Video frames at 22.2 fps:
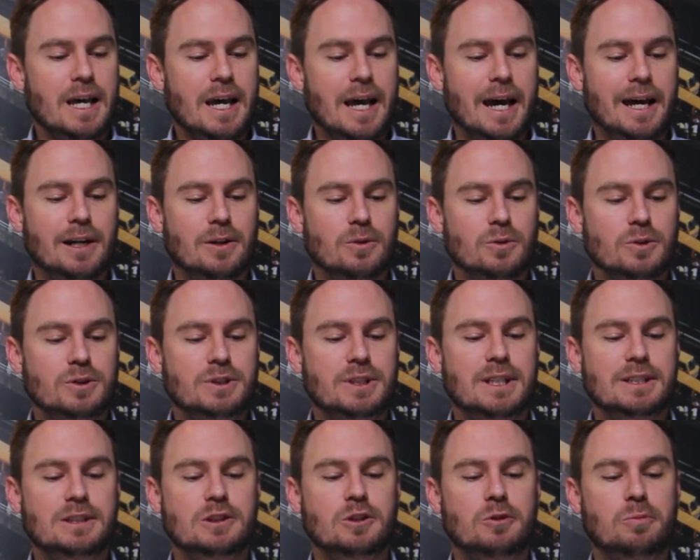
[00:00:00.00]
and it also
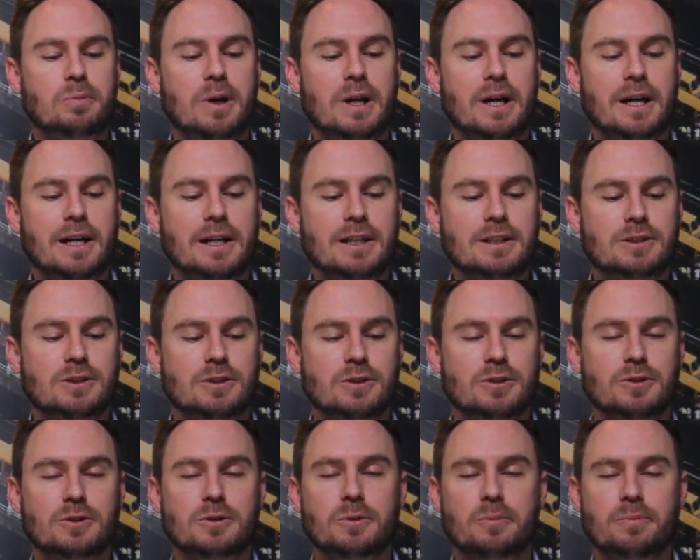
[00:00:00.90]
doesn't apply
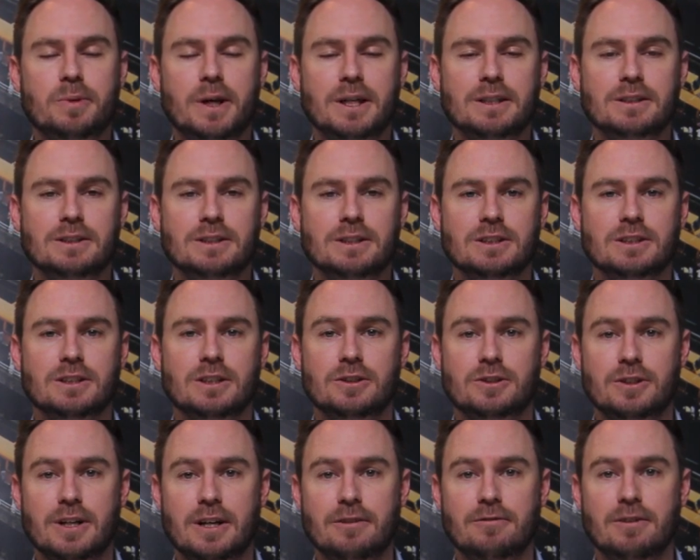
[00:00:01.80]
to passengers
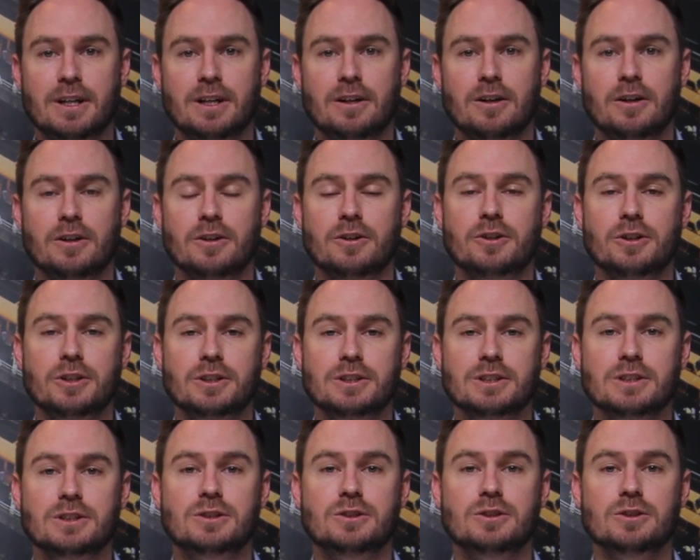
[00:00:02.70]
travelling on
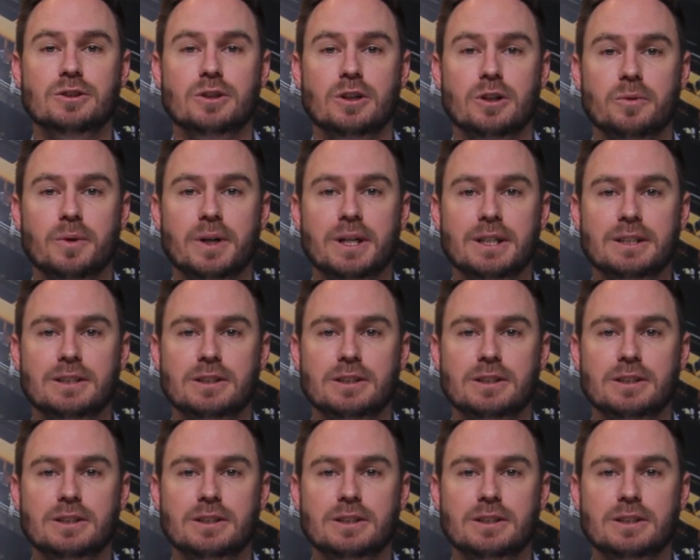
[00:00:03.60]
cruises to nowhere.